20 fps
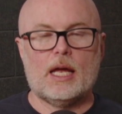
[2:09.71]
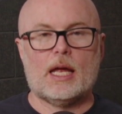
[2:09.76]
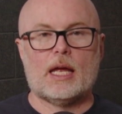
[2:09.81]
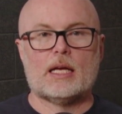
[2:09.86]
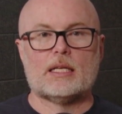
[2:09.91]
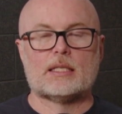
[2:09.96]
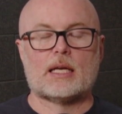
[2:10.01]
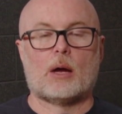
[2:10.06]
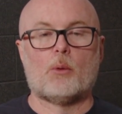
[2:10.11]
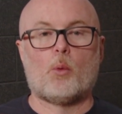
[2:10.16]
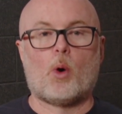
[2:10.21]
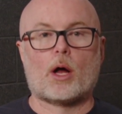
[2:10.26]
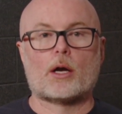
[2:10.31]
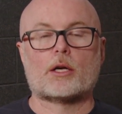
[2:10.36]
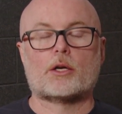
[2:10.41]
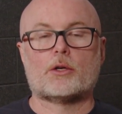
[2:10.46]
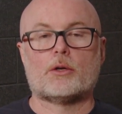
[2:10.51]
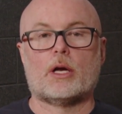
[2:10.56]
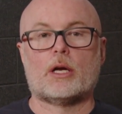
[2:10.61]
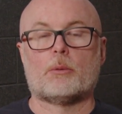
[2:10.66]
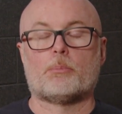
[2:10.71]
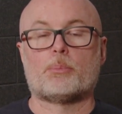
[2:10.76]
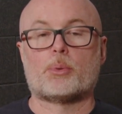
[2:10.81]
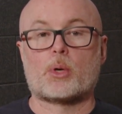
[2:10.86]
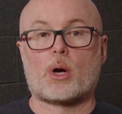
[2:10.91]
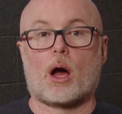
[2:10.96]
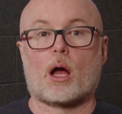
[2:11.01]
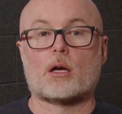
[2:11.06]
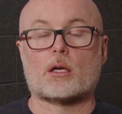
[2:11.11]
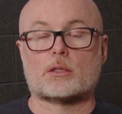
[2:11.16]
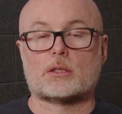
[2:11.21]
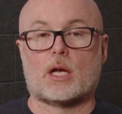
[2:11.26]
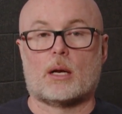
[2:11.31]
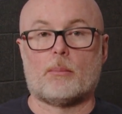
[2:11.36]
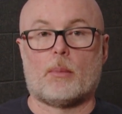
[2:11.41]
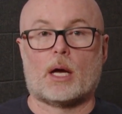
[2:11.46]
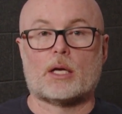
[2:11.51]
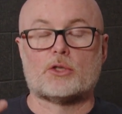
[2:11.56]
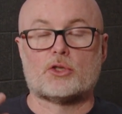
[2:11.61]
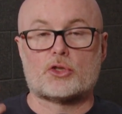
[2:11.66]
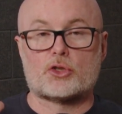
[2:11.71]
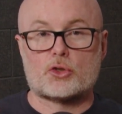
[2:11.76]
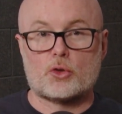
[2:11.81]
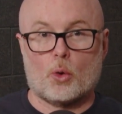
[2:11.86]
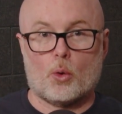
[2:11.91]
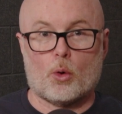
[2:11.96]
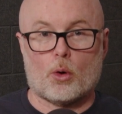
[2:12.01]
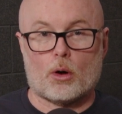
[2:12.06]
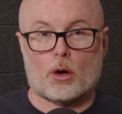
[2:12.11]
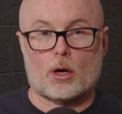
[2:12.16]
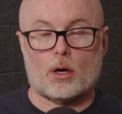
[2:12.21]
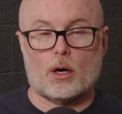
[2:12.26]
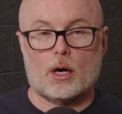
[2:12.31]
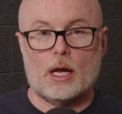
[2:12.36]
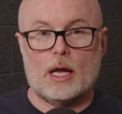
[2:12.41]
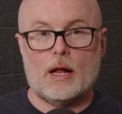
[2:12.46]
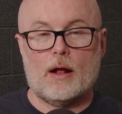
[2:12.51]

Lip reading: is I want to create a product on my store